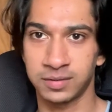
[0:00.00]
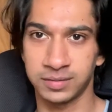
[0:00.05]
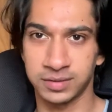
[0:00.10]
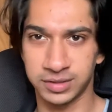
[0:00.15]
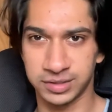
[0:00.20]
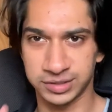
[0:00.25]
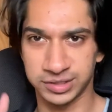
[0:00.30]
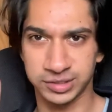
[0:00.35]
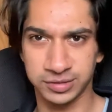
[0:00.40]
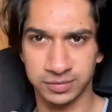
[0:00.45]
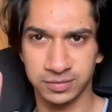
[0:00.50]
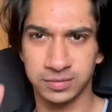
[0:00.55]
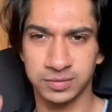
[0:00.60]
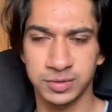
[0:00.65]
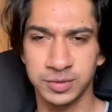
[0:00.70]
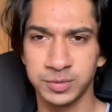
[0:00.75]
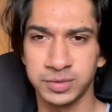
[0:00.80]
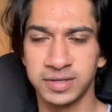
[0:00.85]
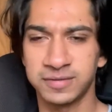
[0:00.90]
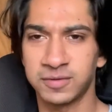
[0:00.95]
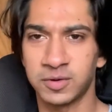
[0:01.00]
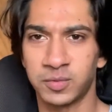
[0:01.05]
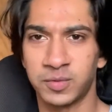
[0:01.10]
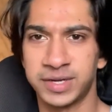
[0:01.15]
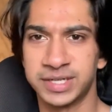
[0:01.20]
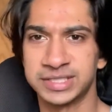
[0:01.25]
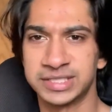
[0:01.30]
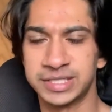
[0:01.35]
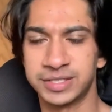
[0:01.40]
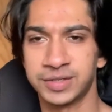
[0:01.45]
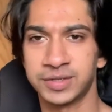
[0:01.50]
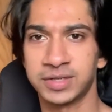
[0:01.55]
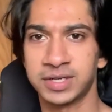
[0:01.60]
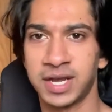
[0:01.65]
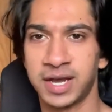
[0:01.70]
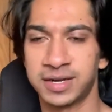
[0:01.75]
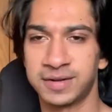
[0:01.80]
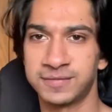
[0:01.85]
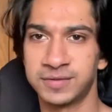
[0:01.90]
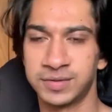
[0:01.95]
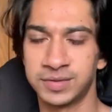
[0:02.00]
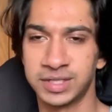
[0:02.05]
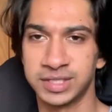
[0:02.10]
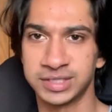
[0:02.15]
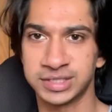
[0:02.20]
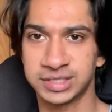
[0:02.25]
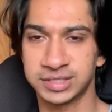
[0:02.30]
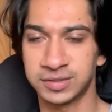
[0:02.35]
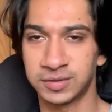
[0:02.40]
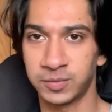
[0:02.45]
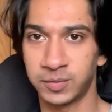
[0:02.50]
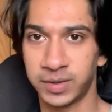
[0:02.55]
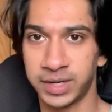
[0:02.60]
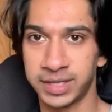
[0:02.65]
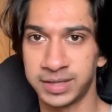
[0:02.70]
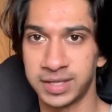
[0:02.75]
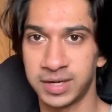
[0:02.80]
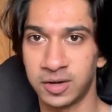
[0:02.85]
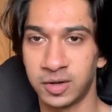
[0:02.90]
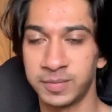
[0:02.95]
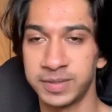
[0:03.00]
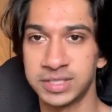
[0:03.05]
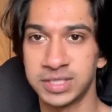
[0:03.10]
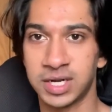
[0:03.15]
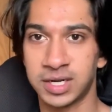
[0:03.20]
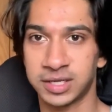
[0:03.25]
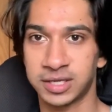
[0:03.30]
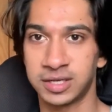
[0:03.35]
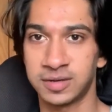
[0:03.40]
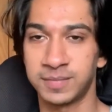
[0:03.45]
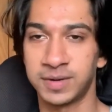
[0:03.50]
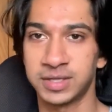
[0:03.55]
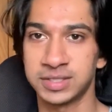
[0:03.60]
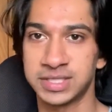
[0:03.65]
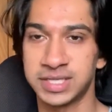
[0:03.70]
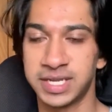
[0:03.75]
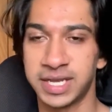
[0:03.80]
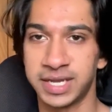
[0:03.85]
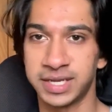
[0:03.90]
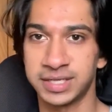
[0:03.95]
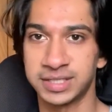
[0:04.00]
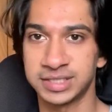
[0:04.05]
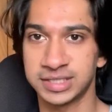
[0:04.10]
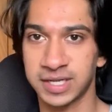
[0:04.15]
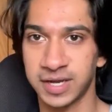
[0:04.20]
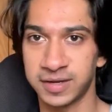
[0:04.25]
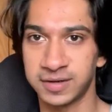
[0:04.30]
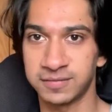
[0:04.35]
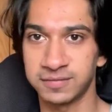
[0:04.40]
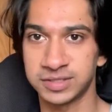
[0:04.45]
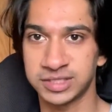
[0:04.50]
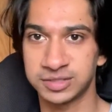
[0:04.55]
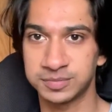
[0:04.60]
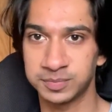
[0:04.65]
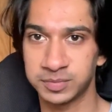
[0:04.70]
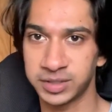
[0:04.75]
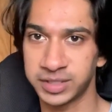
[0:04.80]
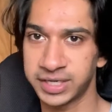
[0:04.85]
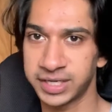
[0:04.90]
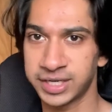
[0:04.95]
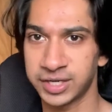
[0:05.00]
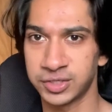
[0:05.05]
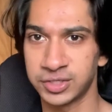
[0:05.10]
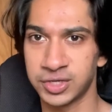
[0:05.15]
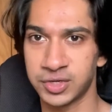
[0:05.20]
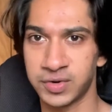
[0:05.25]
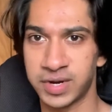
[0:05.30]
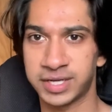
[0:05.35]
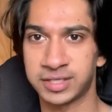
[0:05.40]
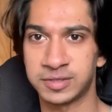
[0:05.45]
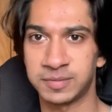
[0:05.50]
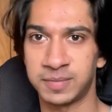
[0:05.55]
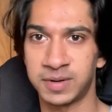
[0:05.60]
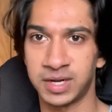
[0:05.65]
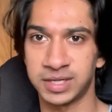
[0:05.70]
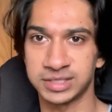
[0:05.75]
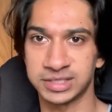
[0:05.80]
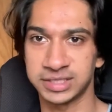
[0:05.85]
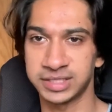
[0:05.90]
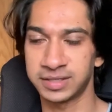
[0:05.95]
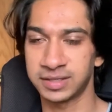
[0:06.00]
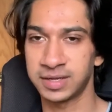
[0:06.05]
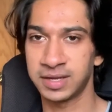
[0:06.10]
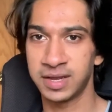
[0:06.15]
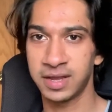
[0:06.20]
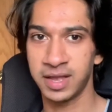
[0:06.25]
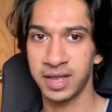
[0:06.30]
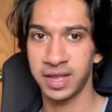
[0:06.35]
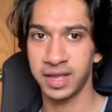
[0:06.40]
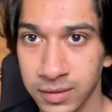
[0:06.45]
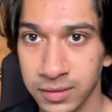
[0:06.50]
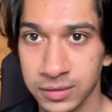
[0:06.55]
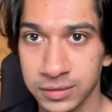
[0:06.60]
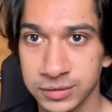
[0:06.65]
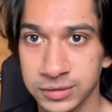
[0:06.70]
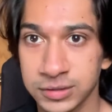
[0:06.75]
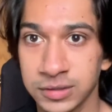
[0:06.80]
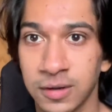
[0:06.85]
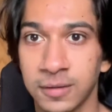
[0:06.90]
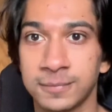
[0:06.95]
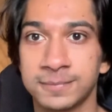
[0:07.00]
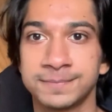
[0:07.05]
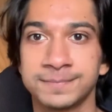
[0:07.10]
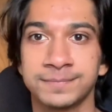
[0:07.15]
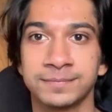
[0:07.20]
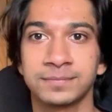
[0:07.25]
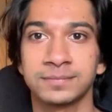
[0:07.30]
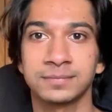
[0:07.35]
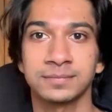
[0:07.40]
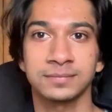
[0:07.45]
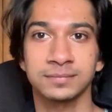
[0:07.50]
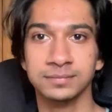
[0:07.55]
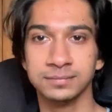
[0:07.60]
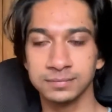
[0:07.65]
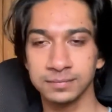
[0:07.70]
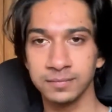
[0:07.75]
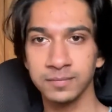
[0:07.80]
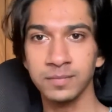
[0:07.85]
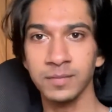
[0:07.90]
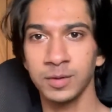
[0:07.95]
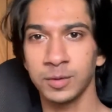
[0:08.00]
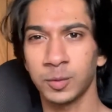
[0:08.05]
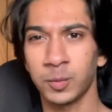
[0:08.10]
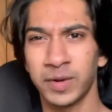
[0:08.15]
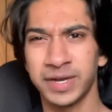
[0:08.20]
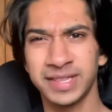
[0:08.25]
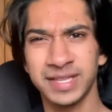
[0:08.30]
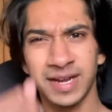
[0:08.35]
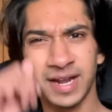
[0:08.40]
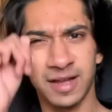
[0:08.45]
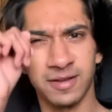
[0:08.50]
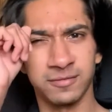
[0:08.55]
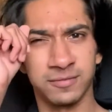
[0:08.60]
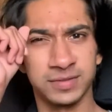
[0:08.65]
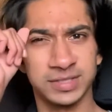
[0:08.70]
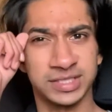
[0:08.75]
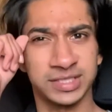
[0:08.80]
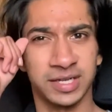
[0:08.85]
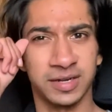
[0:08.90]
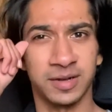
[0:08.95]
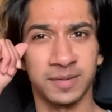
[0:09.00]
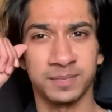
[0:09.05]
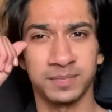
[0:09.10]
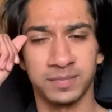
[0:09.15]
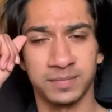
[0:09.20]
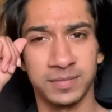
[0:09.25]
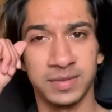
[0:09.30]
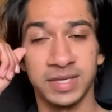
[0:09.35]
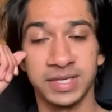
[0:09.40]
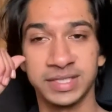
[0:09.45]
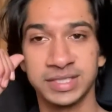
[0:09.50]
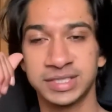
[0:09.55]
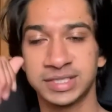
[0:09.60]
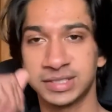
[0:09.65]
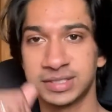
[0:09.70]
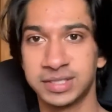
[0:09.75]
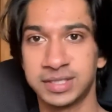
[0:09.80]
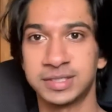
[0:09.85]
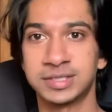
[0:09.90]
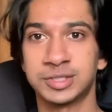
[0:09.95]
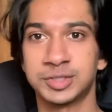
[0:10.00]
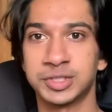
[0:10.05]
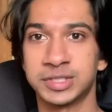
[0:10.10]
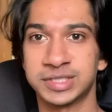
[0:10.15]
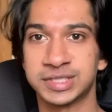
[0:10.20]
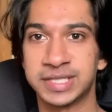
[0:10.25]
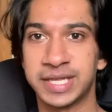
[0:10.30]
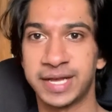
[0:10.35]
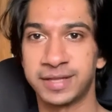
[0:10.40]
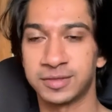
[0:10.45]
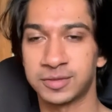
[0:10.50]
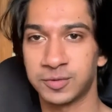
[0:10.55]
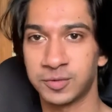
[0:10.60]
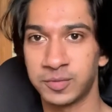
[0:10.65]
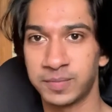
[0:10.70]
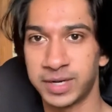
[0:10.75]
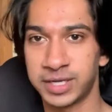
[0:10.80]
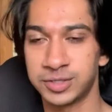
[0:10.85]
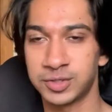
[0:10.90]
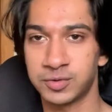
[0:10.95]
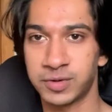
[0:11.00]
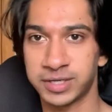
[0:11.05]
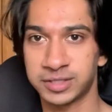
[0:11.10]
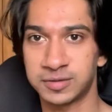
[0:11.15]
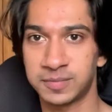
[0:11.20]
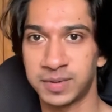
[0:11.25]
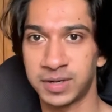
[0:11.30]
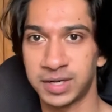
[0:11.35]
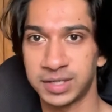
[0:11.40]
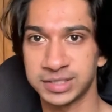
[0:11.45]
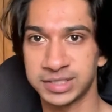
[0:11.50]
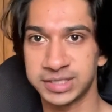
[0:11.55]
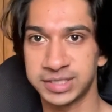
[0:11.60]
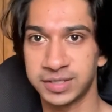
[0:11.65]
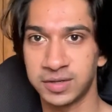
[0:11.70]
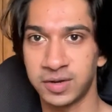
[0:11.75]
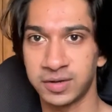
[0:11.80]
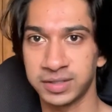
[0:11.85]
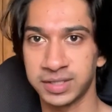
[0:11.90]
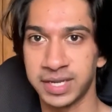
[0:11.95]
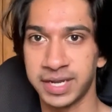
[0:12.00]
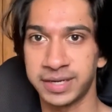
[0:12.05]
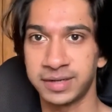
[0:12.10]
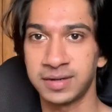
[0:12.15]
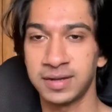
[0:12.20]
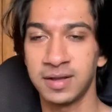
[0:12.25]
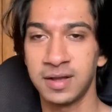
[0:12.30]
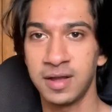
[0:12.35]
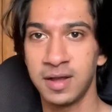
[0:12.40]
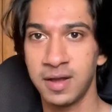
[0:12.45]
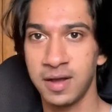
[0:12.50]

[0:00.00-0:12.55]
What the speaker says: there's two different ways that you can kind of do this. The way that I'll be talking about today is kind of splitting your direct deposit. So the way that I've set up this is just that through my direct deposit online,